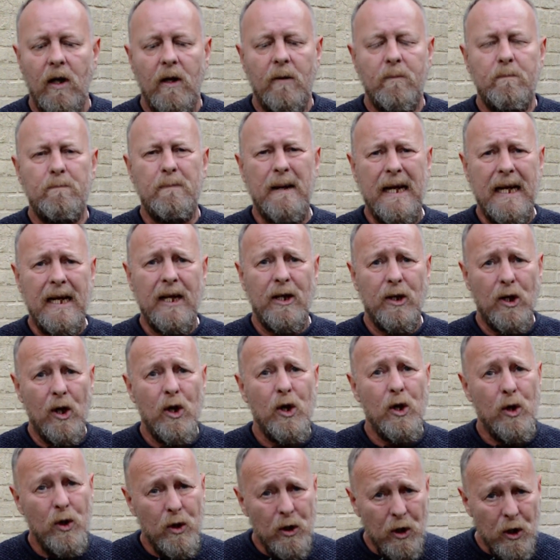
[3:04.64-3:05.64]
being who
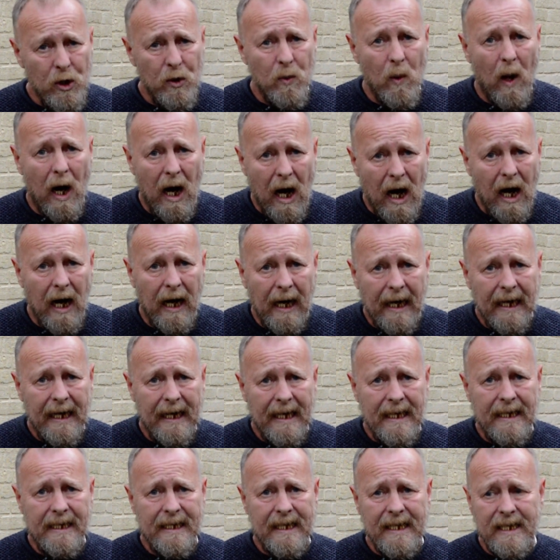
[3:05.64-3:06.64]
you are
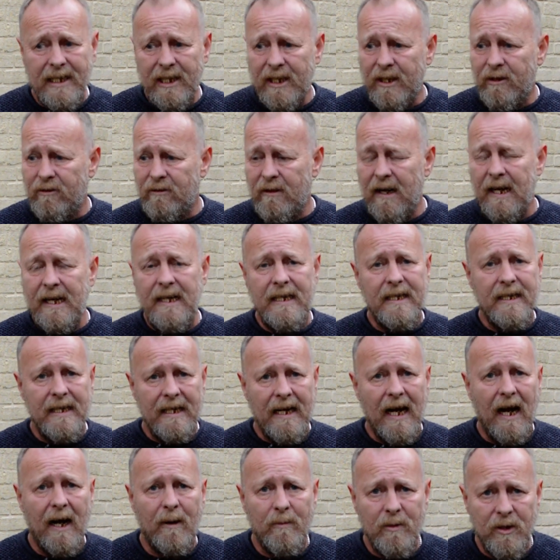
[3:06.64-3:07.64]
in this crazy
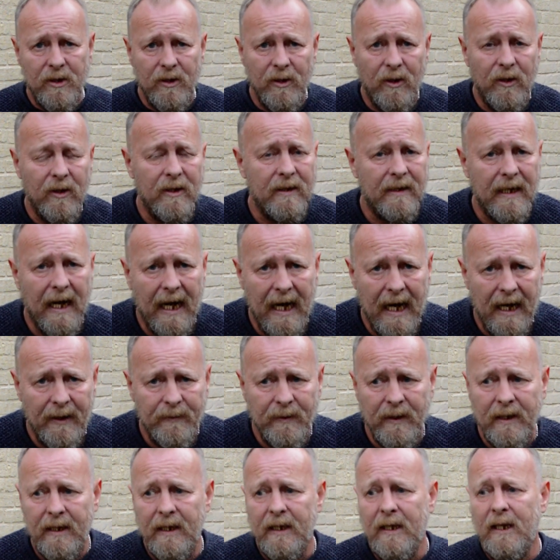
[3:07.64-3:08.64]
upside down
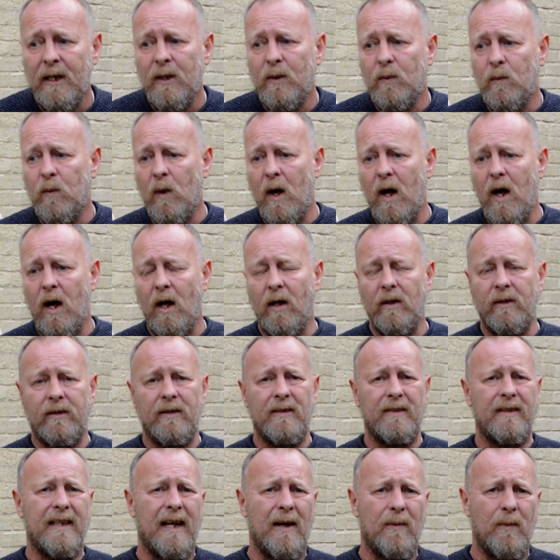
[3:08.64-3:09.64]
world
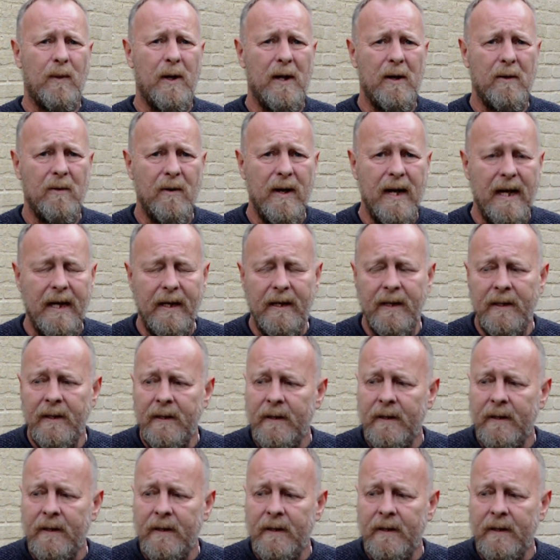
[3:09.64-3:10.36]
that we're in.